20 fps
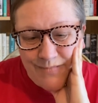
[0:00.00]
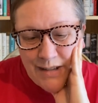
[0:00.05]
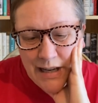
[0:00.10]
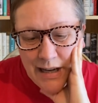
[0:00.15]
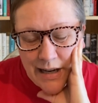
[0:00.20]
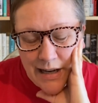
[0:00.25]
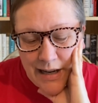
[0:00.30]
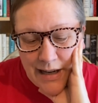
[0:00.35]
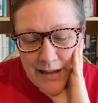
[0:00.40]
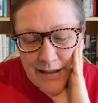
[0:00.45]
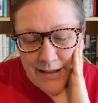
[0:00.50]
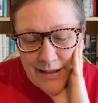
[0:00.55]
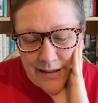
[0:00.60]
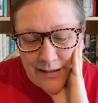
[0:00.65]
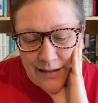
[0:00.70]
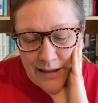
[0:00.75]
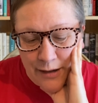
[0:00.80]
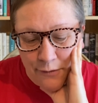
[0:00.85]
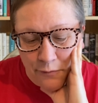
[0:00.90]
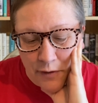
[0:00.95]
And
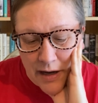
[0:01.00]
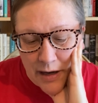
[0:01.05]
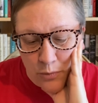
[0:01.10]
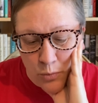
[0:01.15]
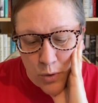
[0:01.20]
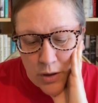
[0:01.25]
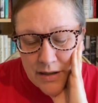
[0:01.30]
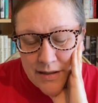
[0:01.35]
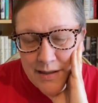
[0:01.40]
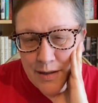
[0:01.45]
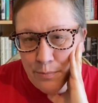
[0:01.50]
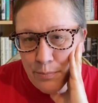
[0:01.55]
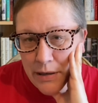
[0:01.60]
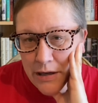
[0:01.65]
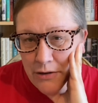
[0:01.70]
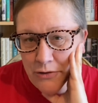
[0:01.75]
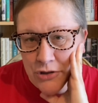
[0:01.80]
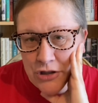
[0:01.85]
if I was a bigger